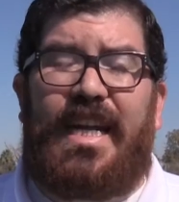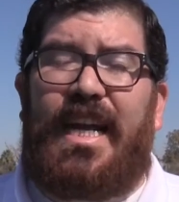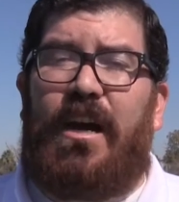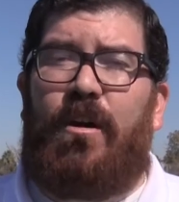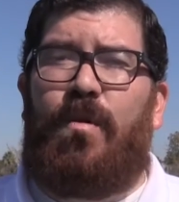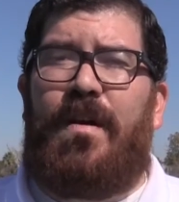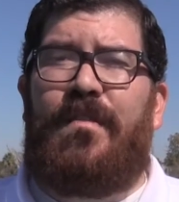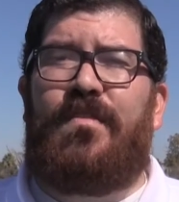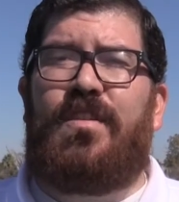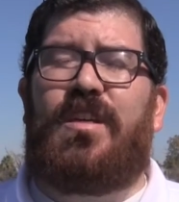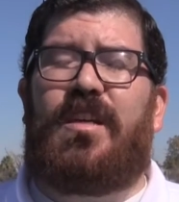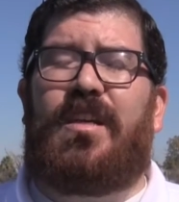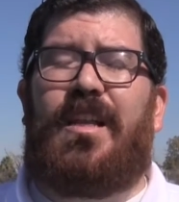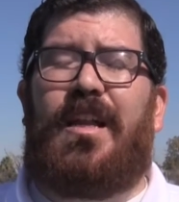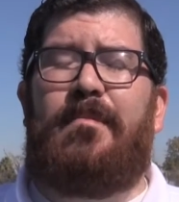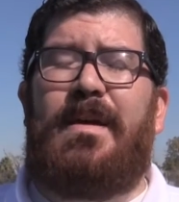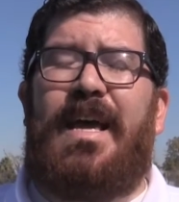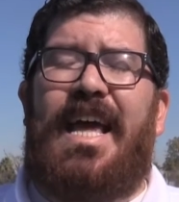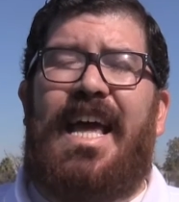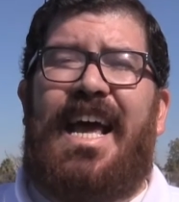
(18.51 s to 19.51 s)
However, the
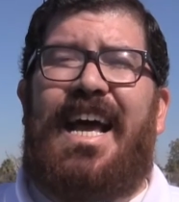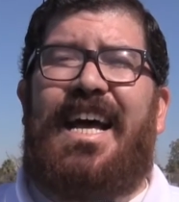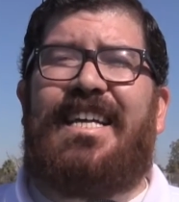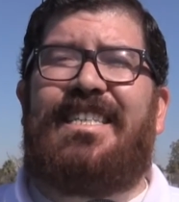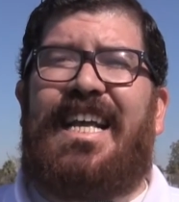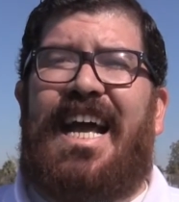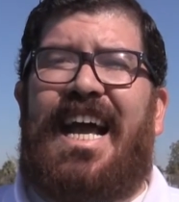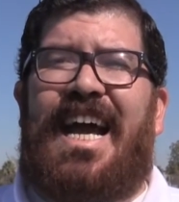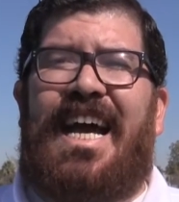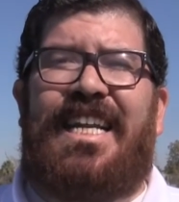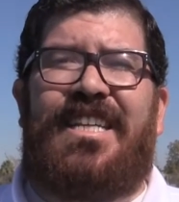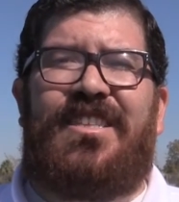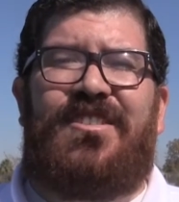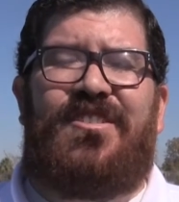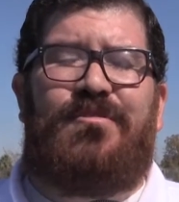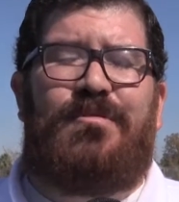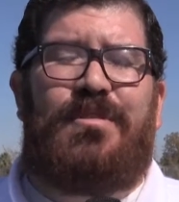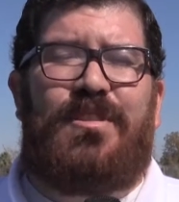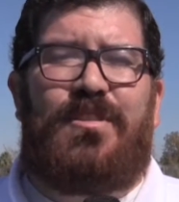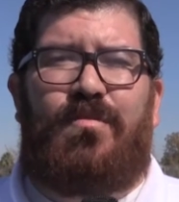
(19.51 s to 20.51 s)
club has added
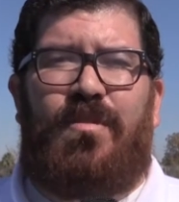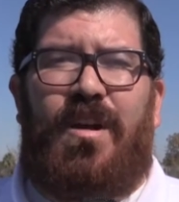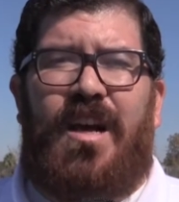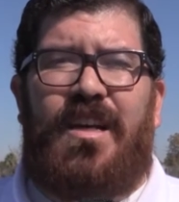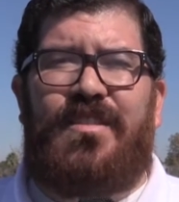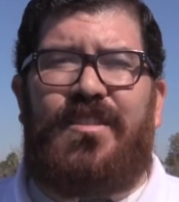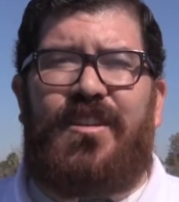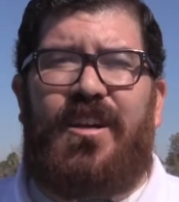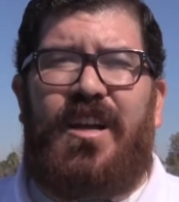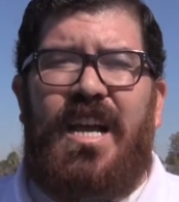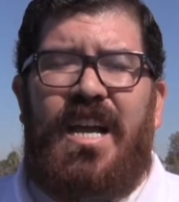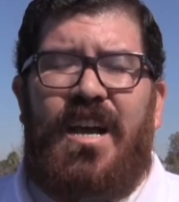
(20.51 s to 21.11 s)
to its roster,